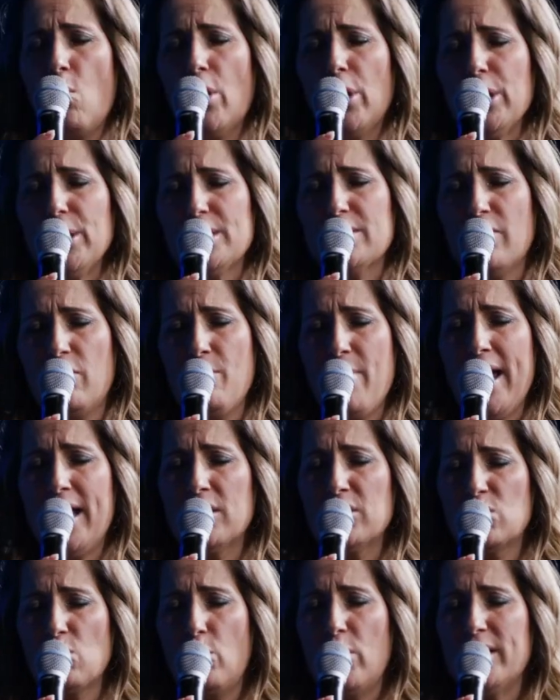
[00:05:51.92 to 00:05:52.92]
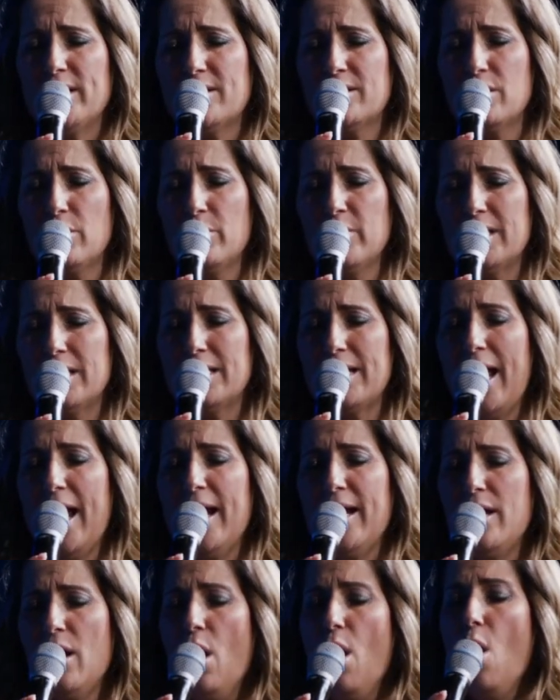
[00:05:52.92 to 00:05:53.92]
words of man's wisdom
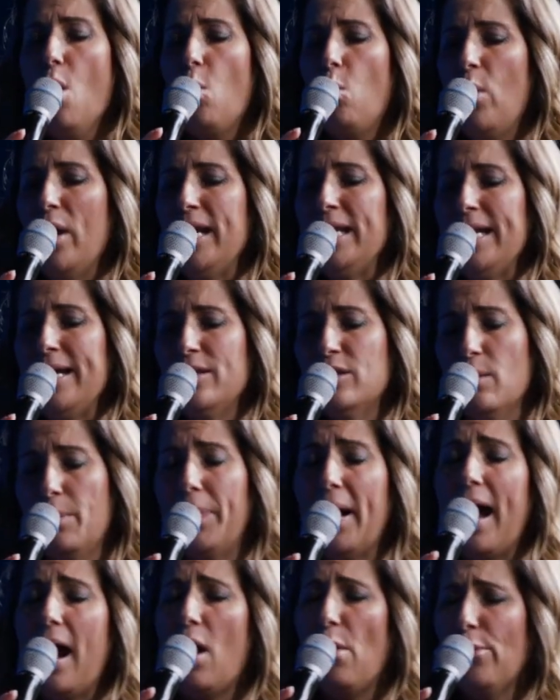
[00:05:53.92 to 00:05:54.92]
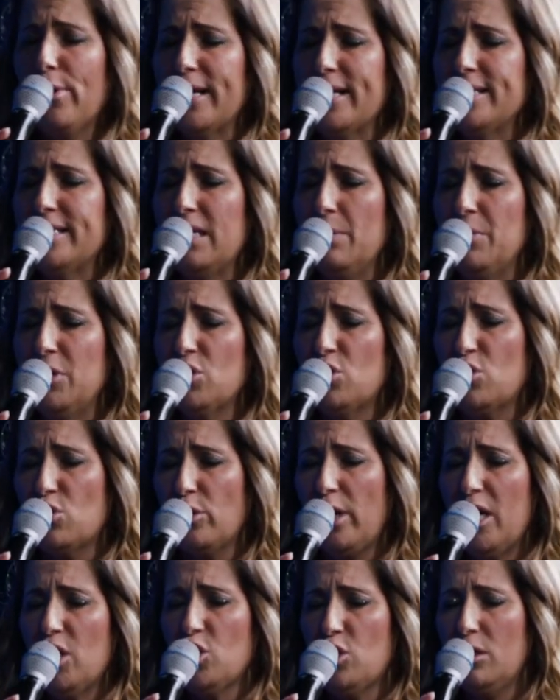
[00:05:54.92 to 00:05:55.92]
today. We need the power and
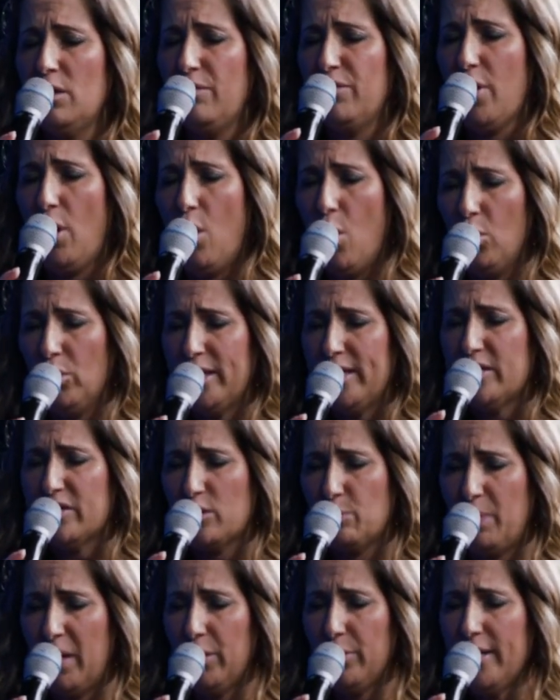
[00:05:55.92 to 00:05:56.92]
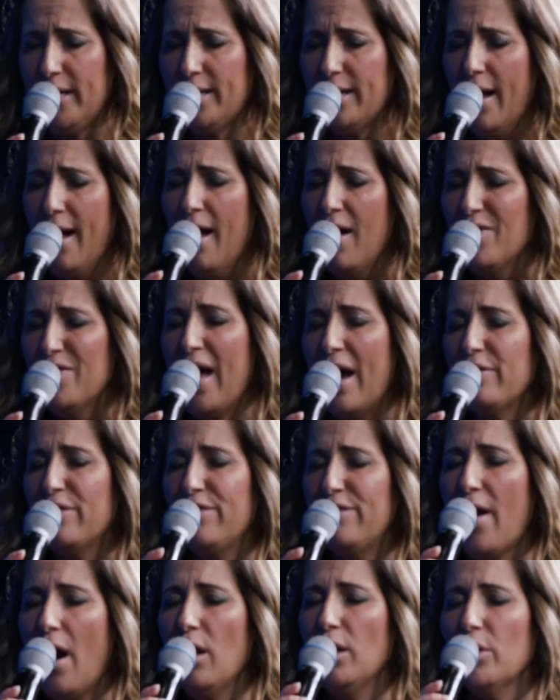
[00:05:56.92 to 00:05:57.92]
demonstration of the Holy Spirit that
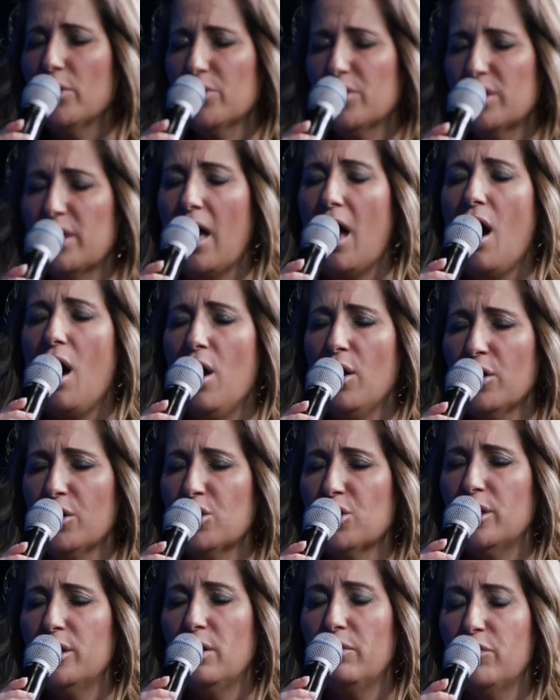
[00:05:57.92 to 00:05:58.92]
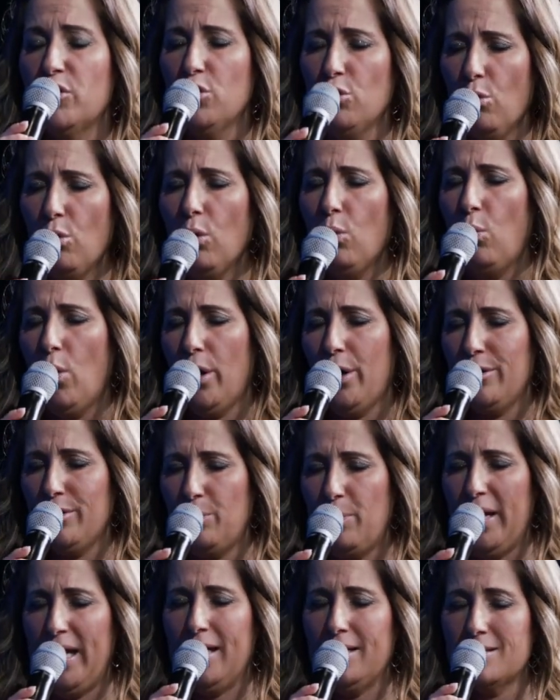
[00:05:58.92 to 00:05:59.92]
follows the unction of your
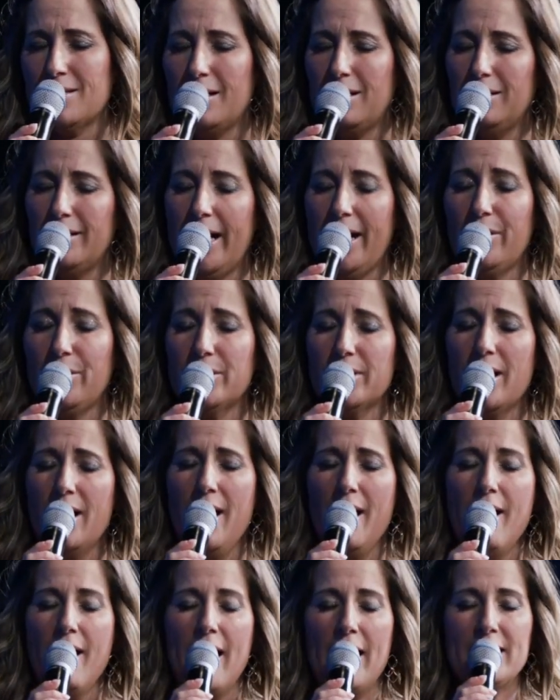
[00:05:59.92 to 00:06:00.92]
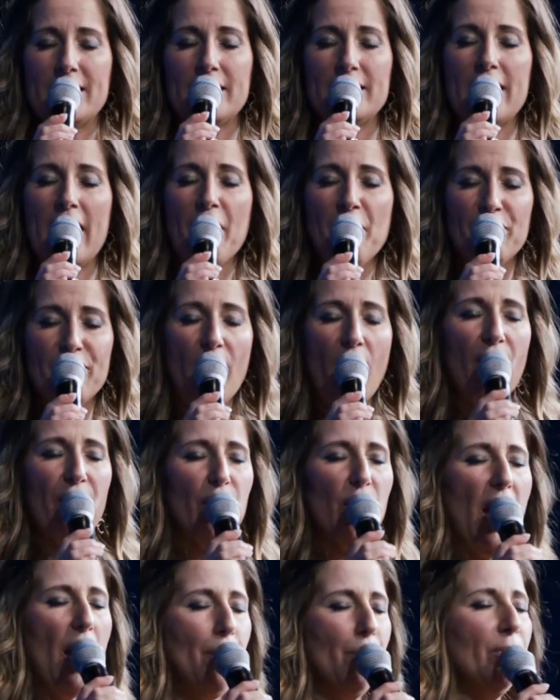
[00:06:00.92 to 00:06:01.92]
word being declared. And today,
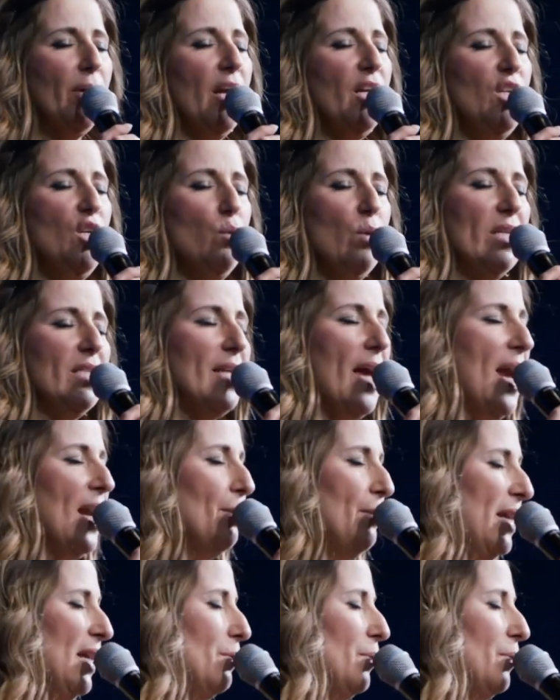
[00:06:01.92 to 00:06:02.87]
Father, I pray you would take me